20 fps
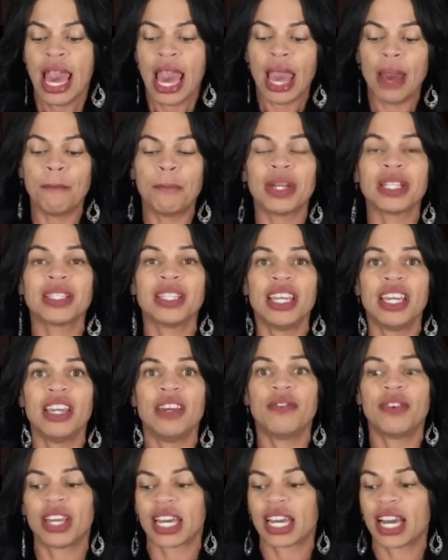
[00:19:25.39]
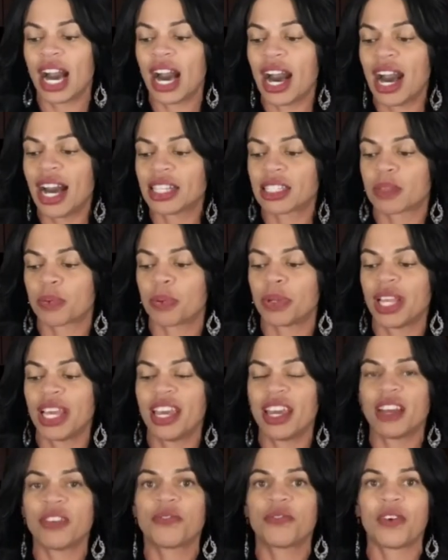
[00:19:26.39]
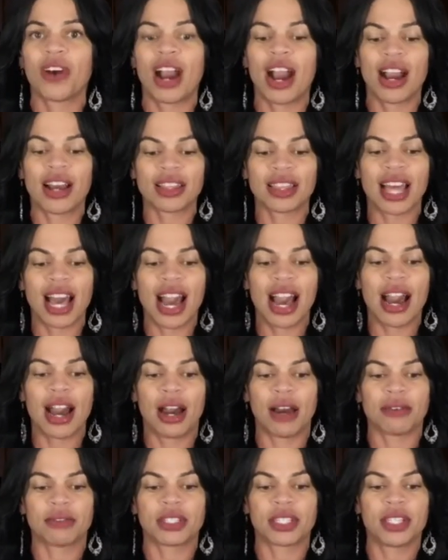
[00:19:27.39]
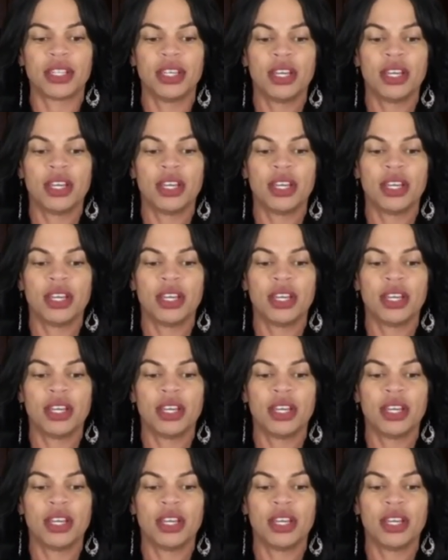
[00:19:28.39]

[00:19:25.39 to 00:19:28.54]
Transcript: and believe in God's plan for our lives?